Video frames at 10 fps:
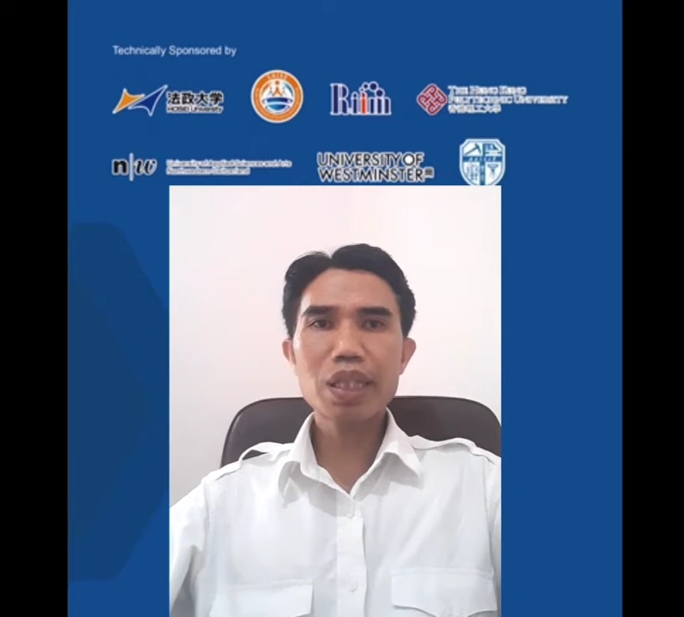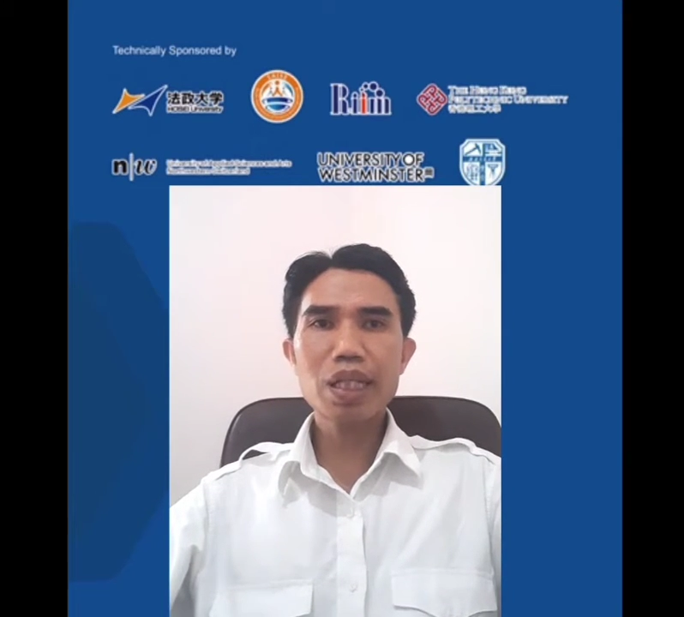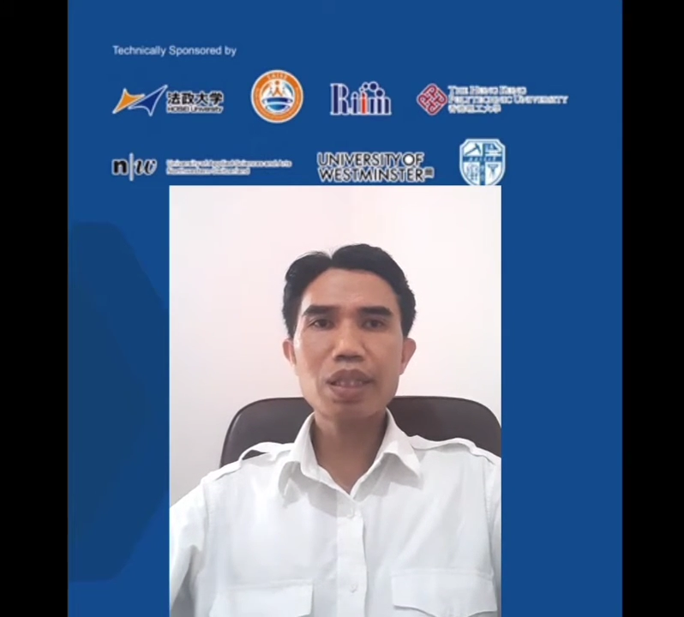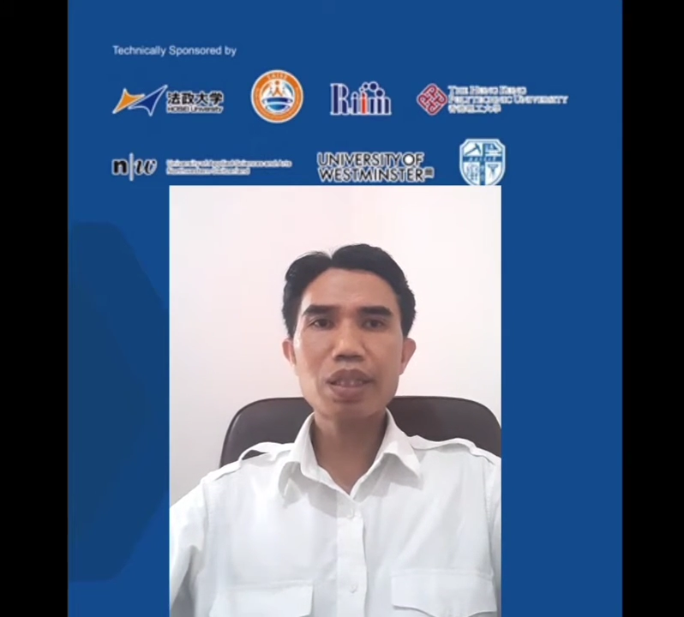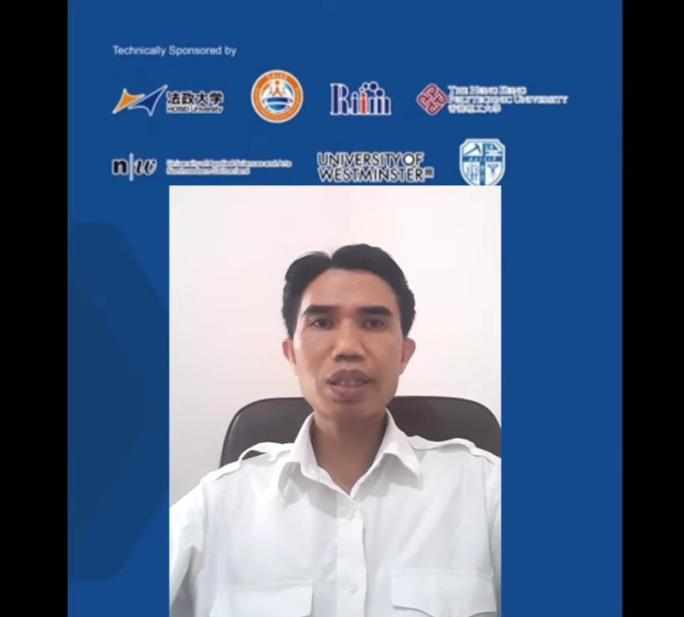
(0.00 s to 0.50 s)

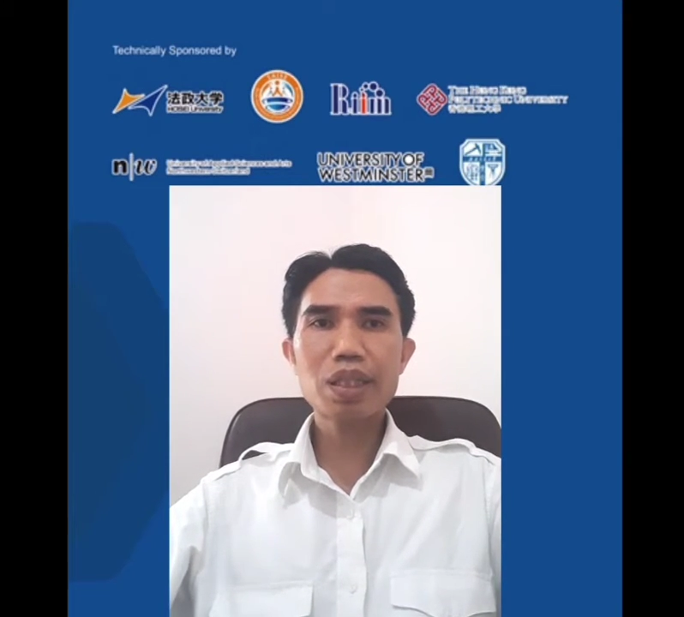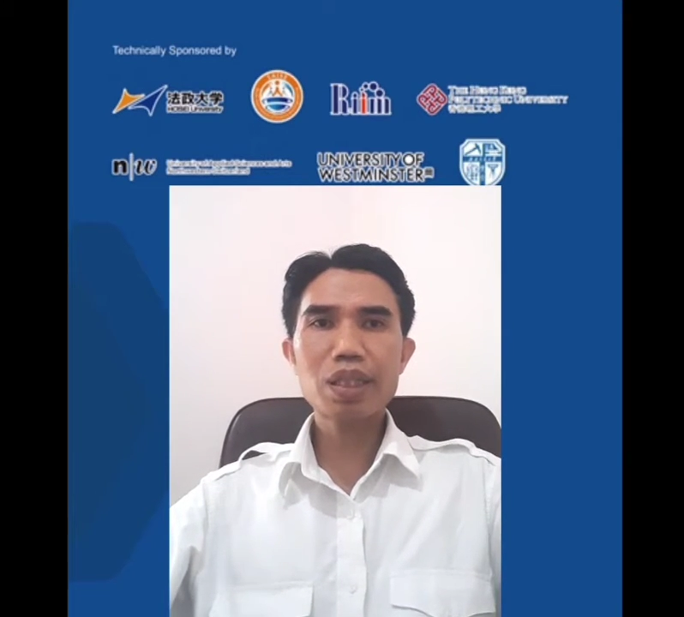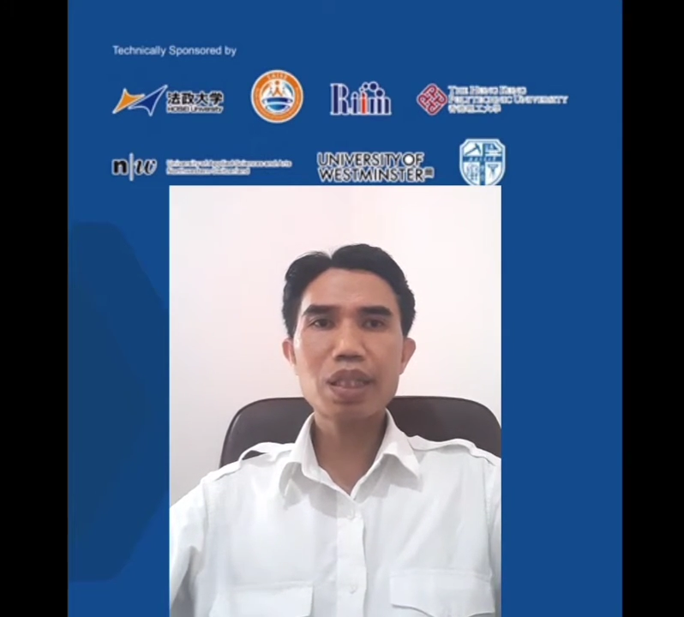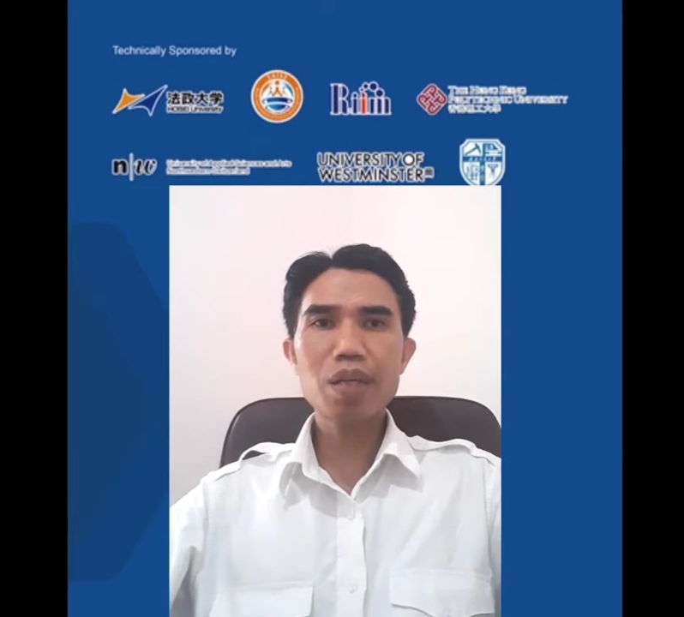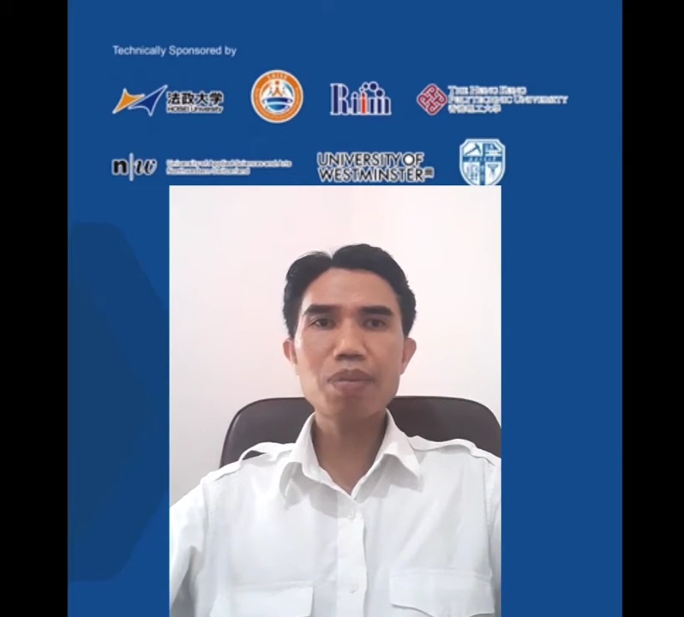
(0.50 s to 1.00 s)
cases
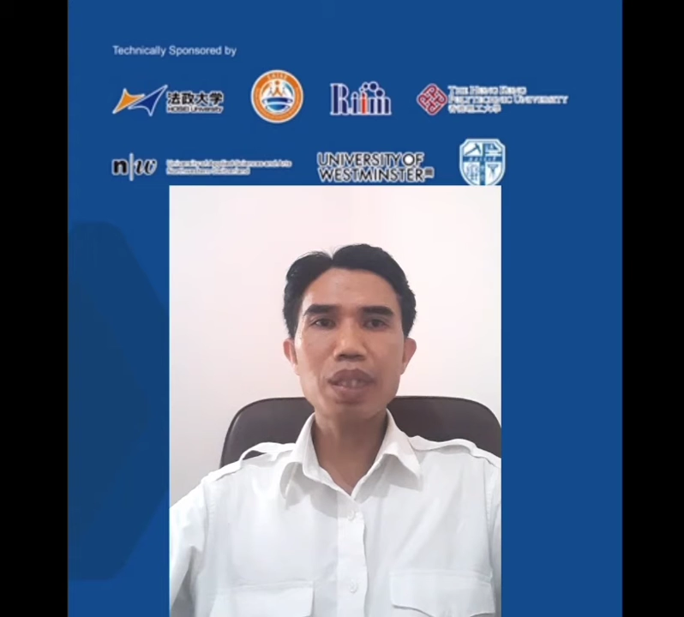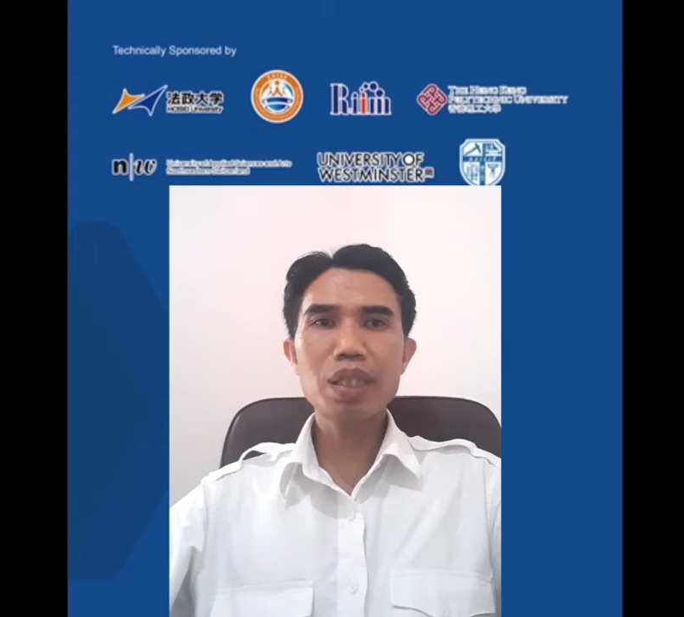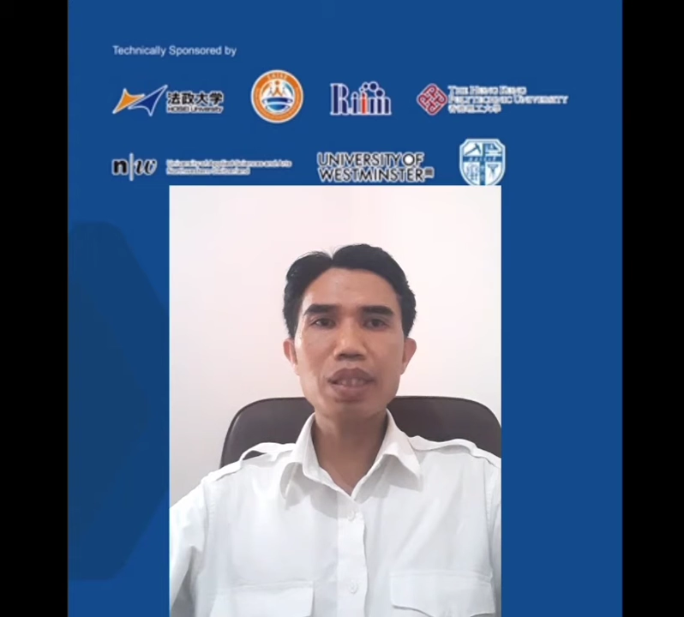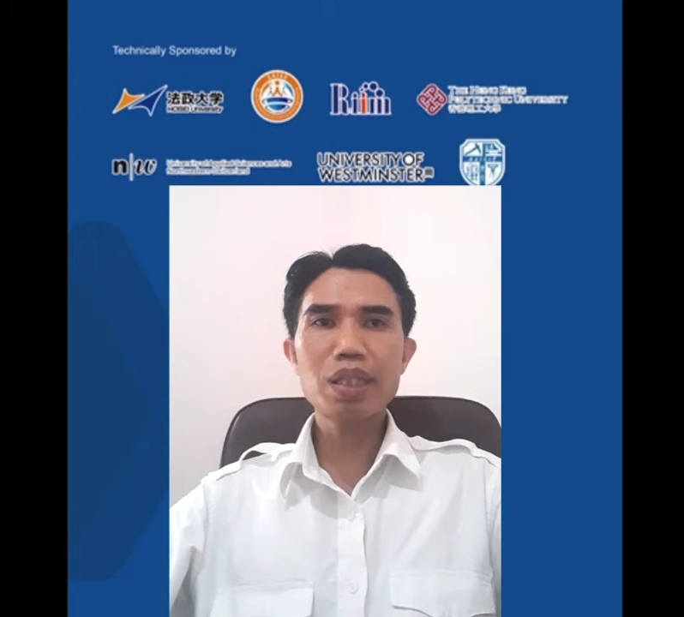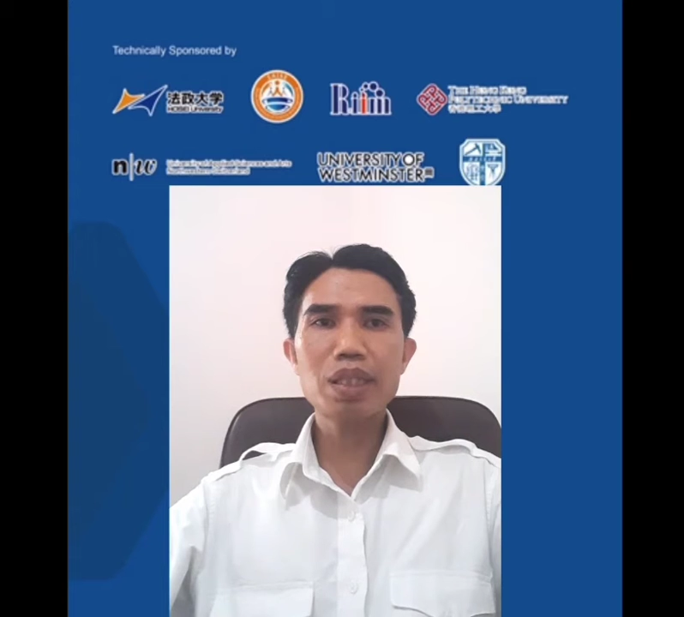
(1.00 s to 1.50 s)
tapped
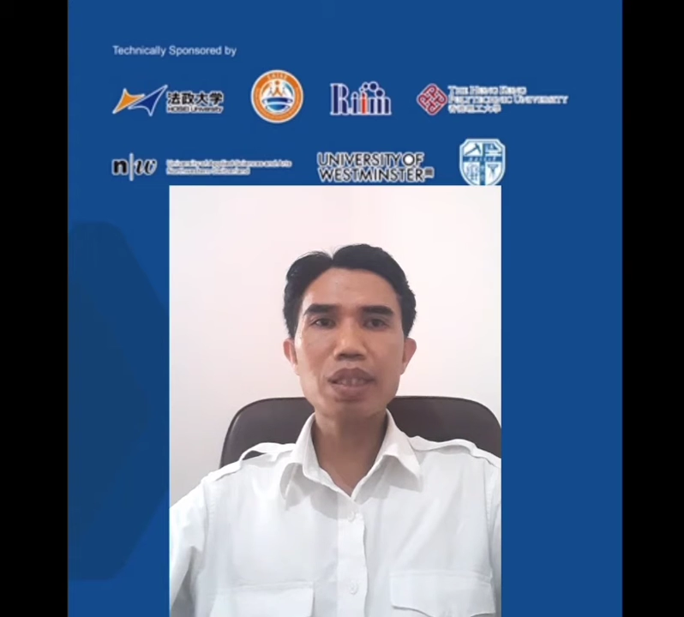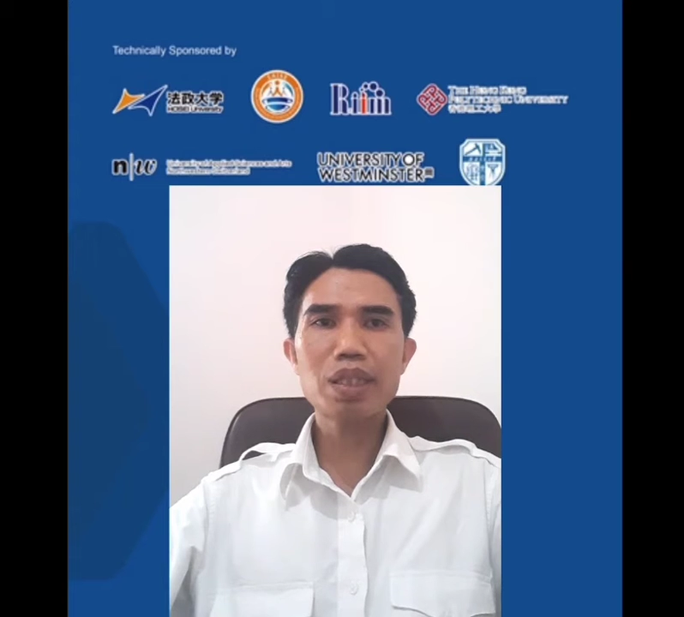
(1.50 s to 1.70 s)
in this